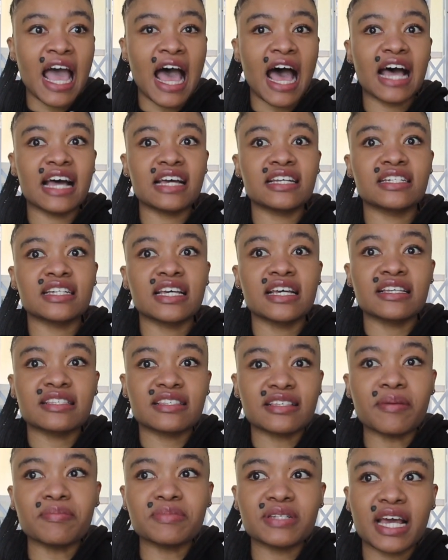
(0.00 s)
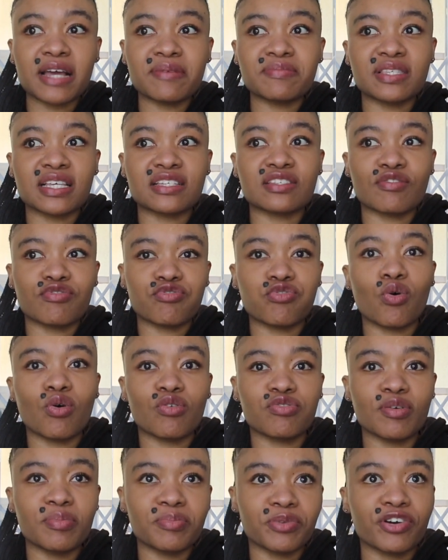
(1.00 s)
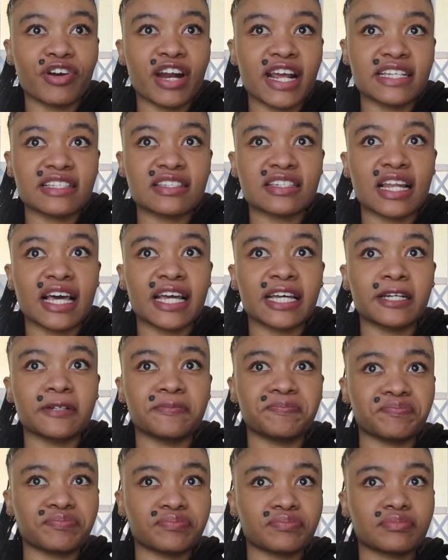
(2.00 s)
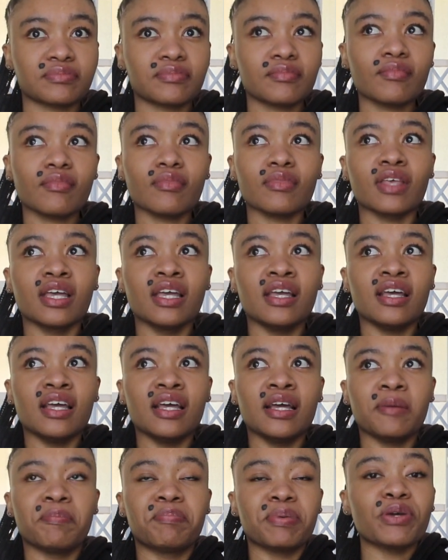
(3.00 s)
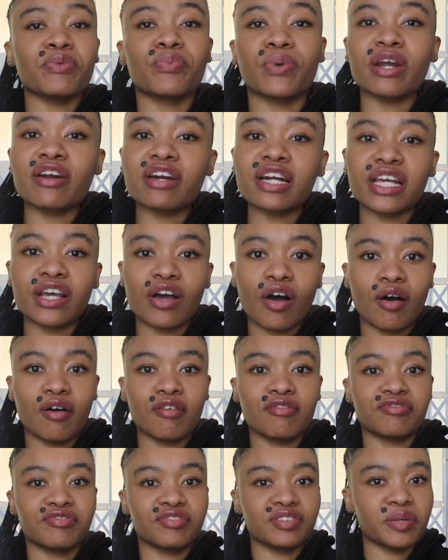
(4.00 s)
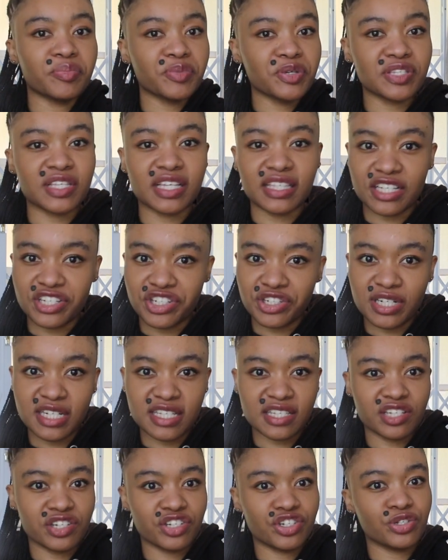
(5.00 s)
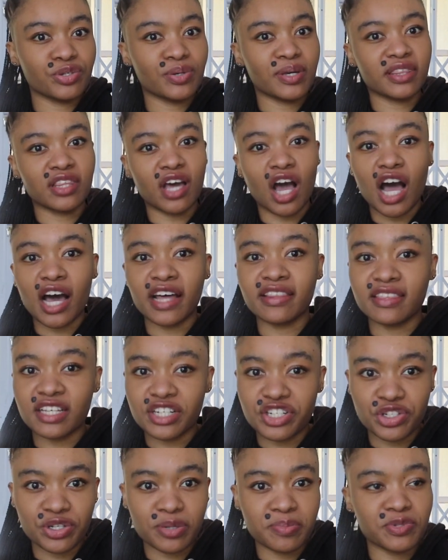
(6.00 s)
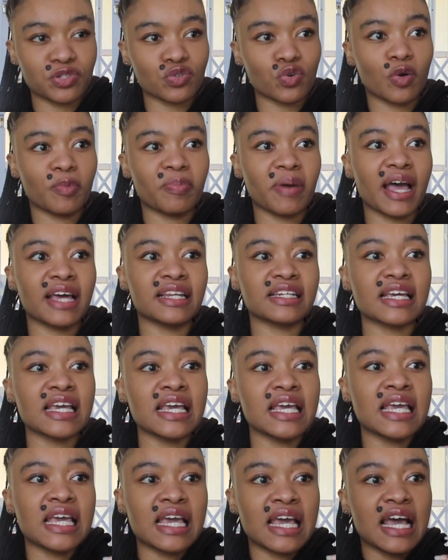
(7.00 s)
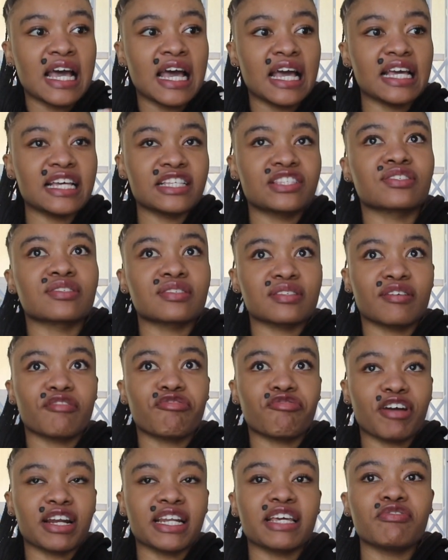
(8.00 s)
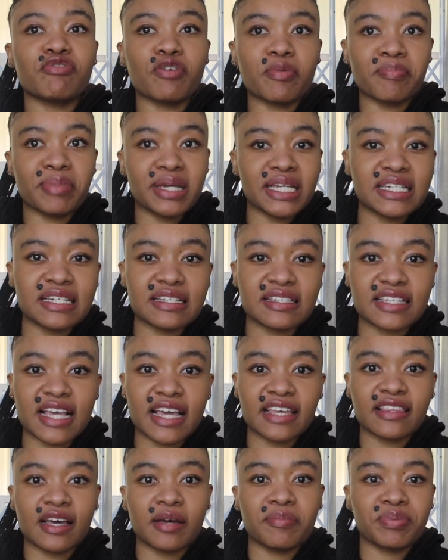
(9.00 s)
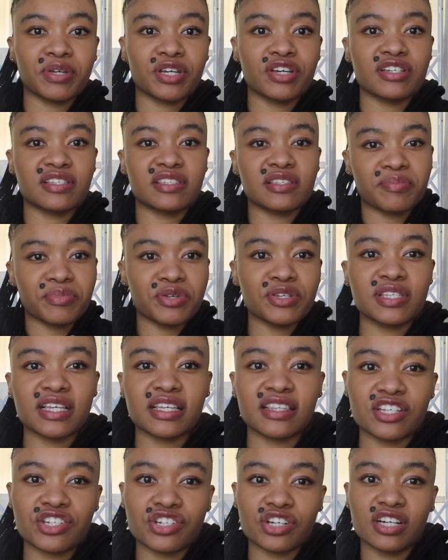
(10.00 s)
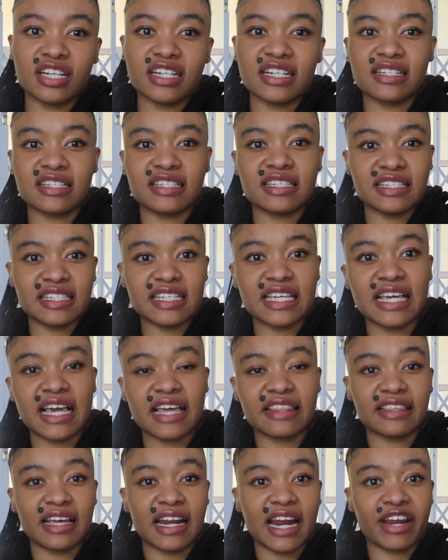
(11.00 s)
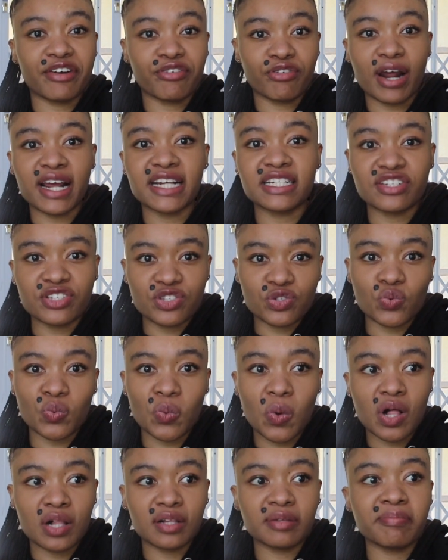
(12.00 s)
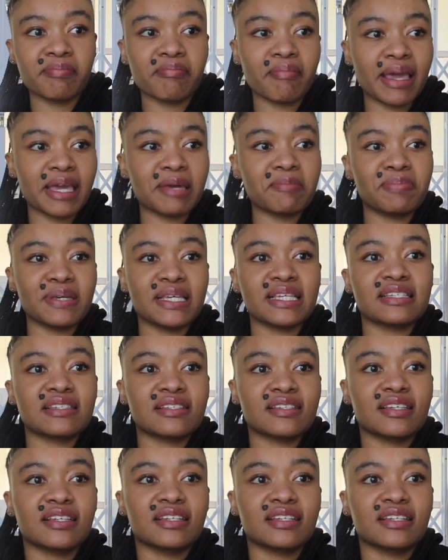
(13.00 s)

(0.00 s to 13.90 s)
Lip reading: And sometimes there's a fall from grace. Like, be wary of the music that you listen to and the art that you absorb. And it's funny for me to say that, because the music that you're gonna see and that I write as well, maybe